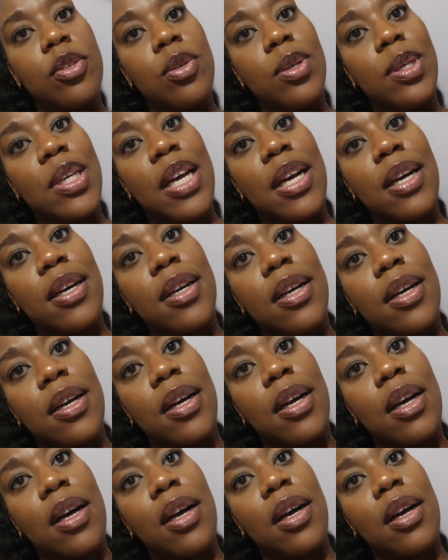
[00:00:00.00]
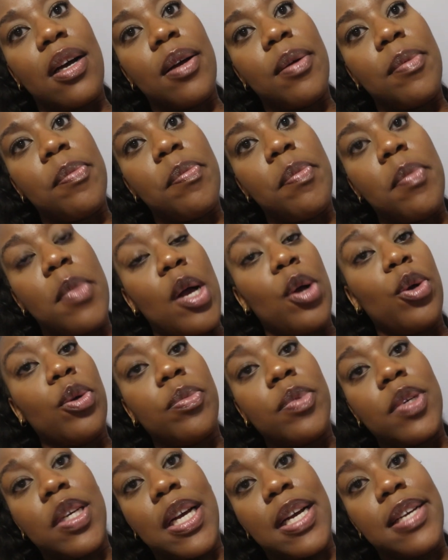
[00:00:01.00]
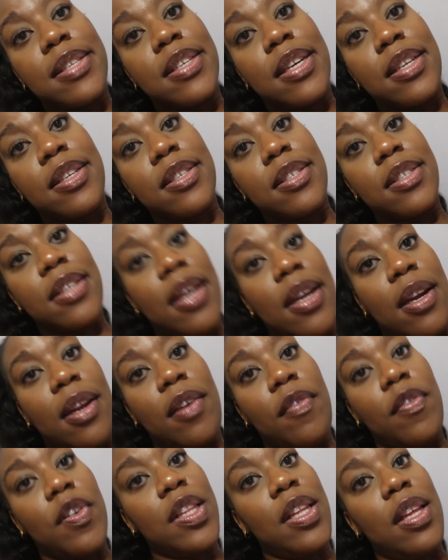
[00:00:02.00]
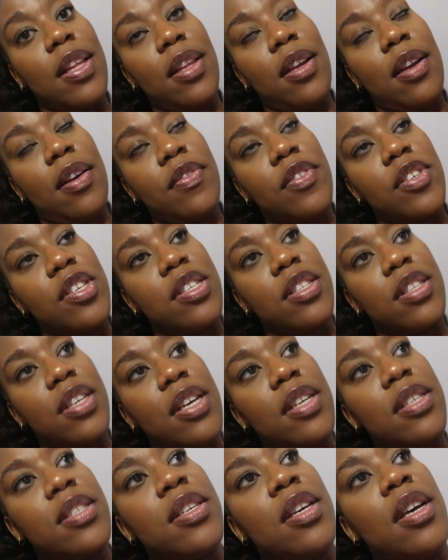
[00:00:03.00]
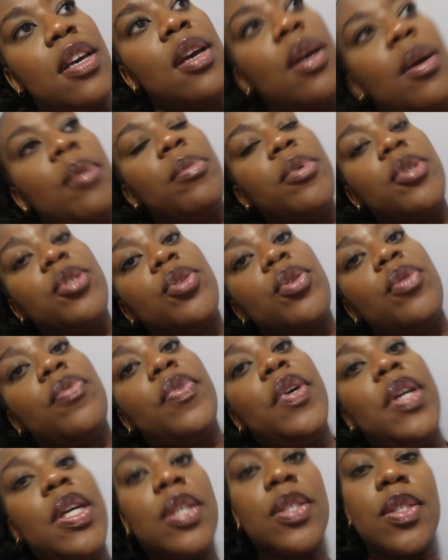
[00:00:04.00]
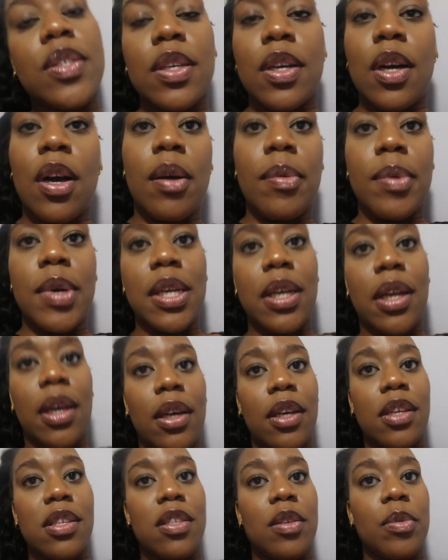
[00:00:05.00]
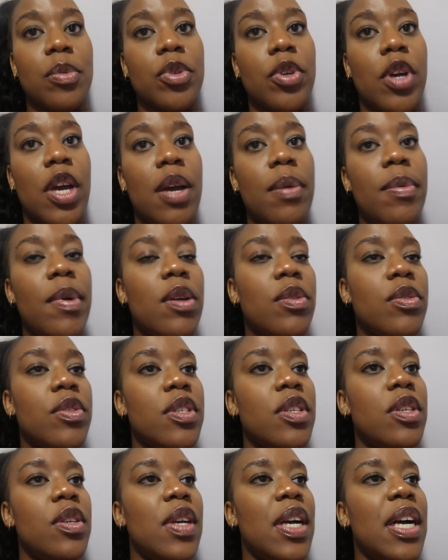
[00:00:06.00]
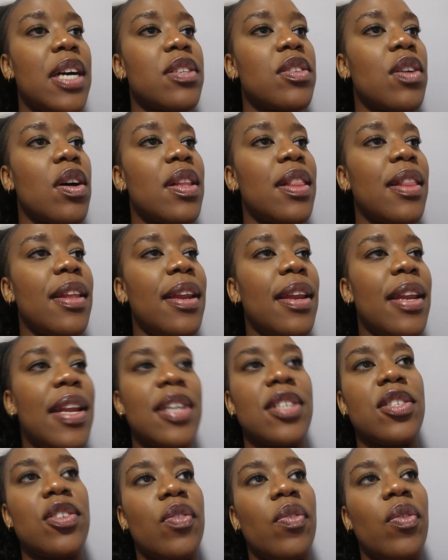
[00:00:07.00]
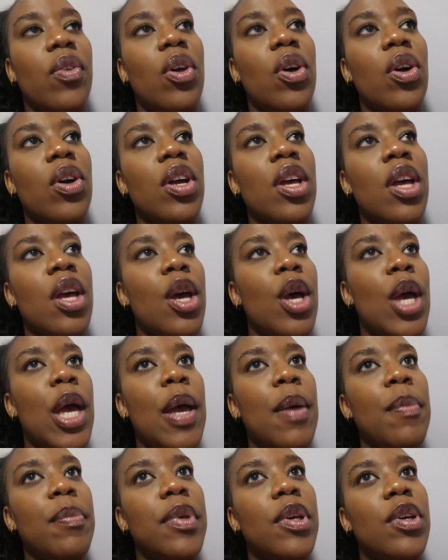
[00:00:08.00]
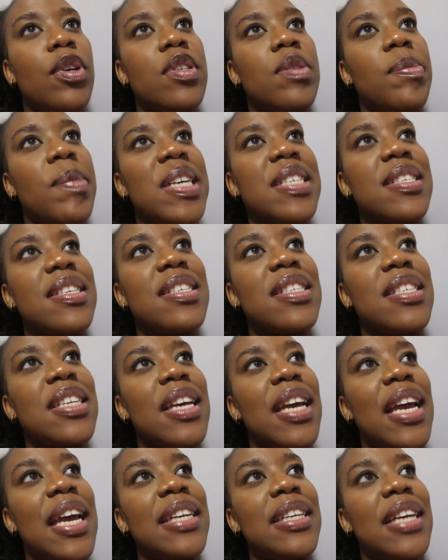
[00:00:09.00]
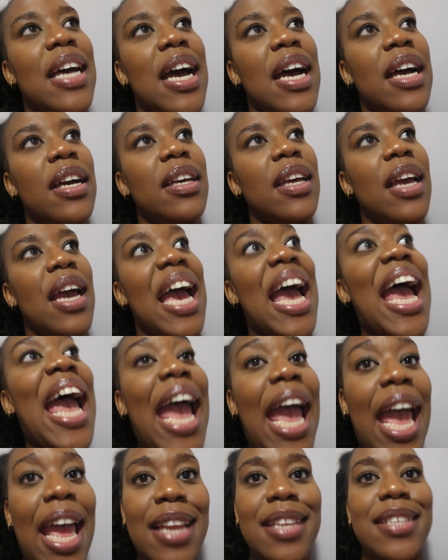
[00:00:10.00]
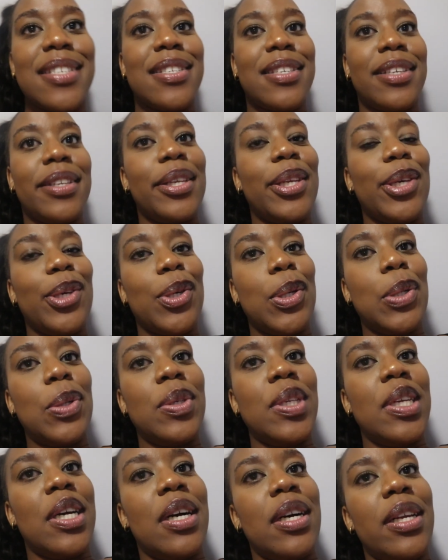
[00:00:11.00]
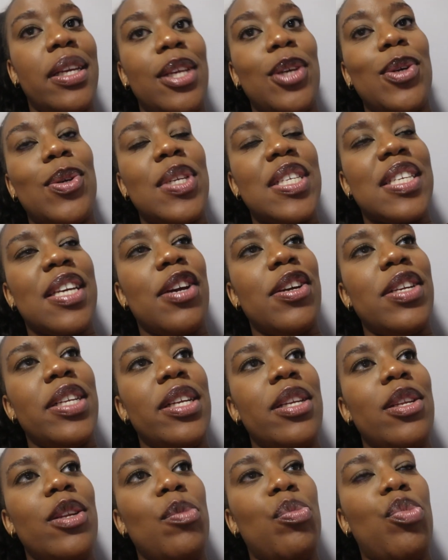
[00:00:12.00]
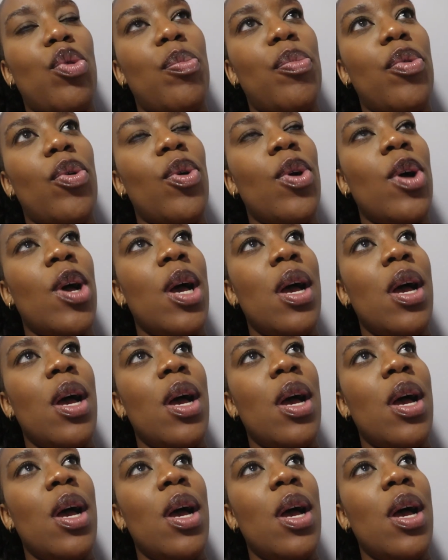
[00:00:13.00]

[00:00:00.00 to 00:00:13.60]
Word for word: So yeah, um, I hope you guys understand everything that I've just said. Please don't forget to comment, like, and subscribe. I'll see you guys on the next vlog because my sister and I and Leona, Leona's currently in Limpopo,